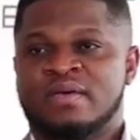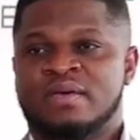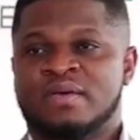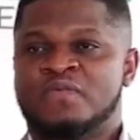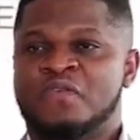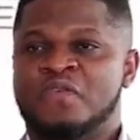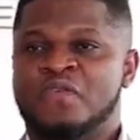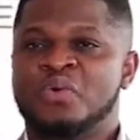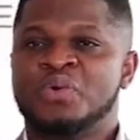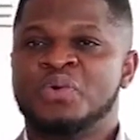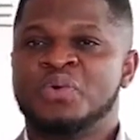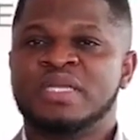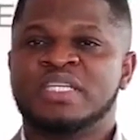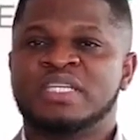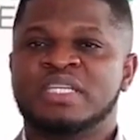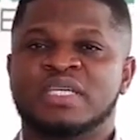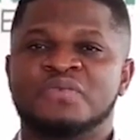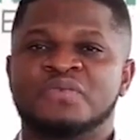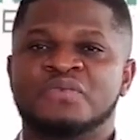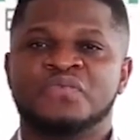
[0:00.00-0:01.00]
following the
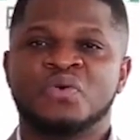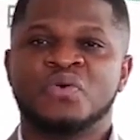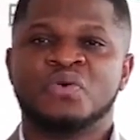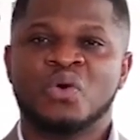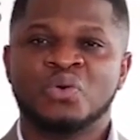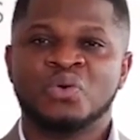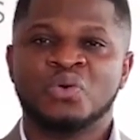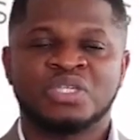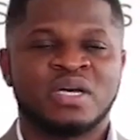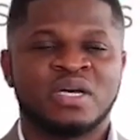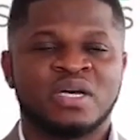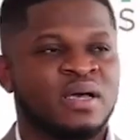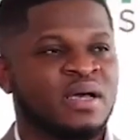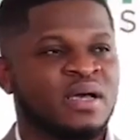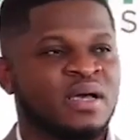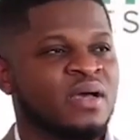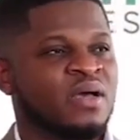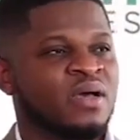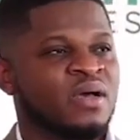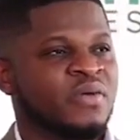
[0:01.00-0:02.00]
shameful closure
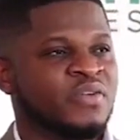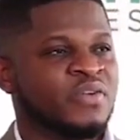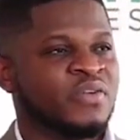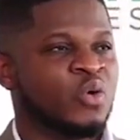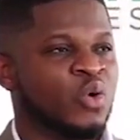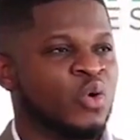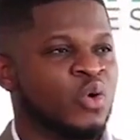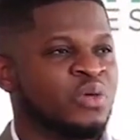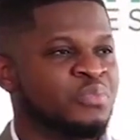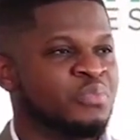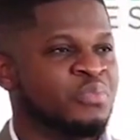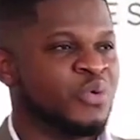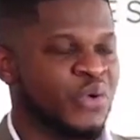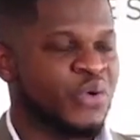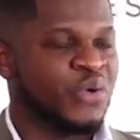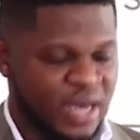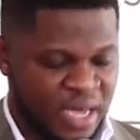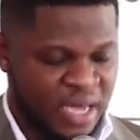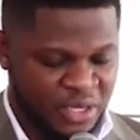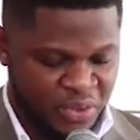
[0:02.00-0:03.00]
of the Kolebu
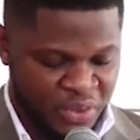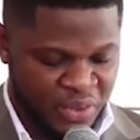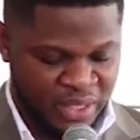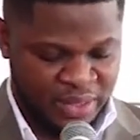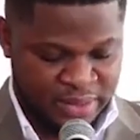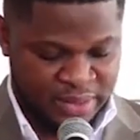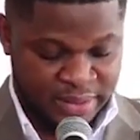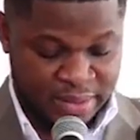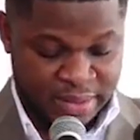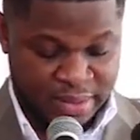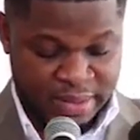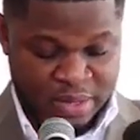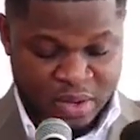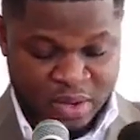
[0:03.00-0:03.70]
renal unit